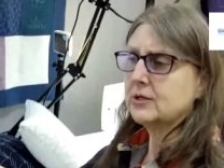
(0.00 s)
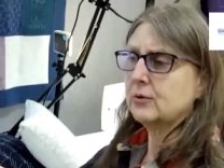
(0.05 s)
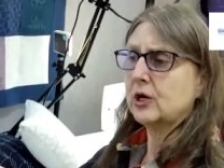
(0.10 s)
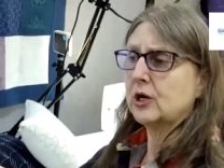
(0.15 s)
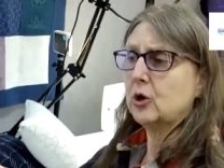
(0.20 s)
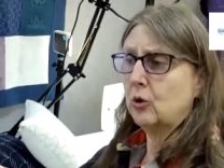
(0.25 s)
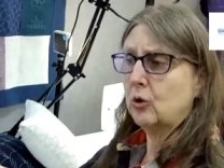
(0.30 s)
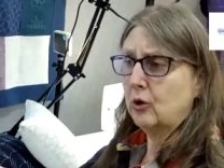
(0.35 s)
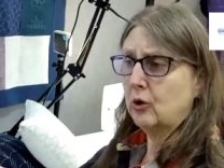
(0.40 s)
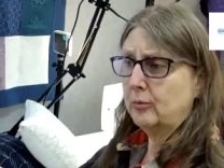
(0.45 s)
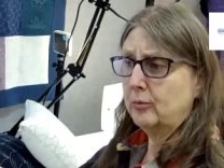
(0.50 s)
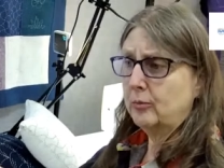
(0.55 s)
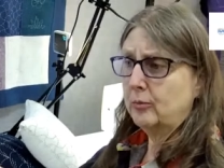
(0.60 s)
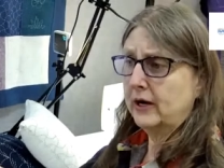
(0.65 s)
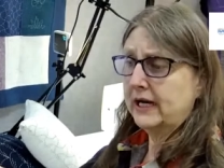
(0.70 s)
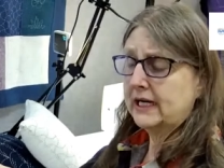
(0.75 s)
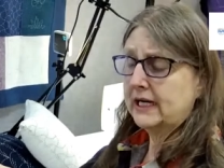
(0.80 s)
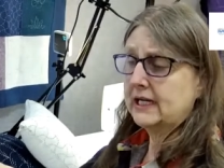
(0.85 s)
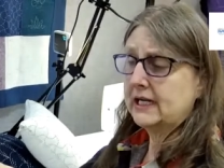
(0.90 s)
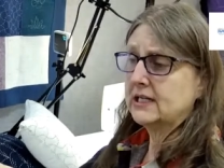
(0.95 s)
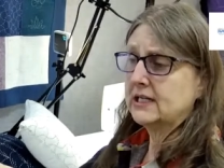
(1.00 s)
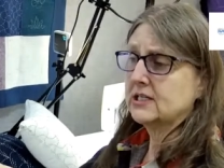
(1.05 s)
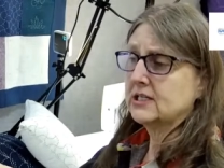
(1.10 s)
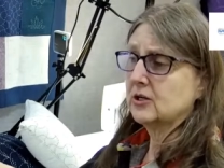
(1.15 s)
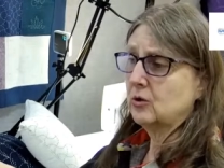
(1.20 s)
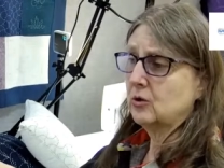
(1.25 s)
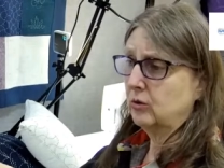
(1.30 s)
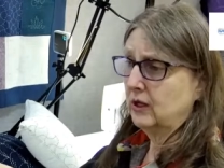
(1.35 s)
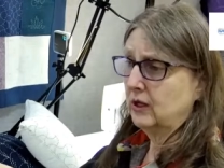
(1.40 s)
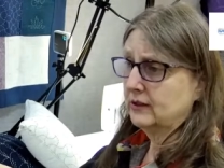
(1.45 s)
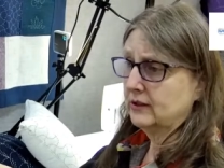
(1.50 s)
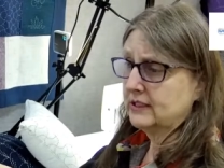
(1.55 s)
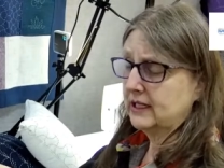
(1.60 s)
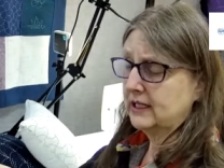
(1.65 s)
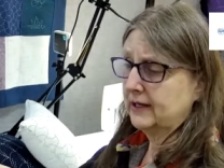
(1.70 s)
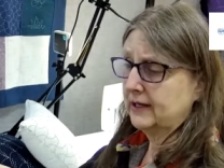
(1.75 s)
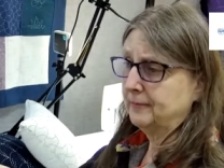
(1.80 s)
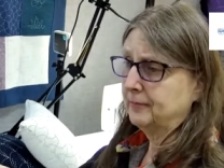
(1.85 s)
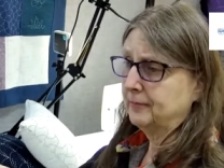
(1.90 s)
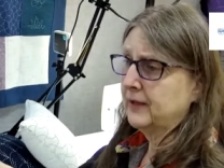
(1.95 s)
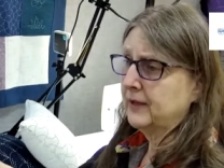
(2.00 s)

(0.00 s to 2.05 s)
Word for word: incorporate it into quilting.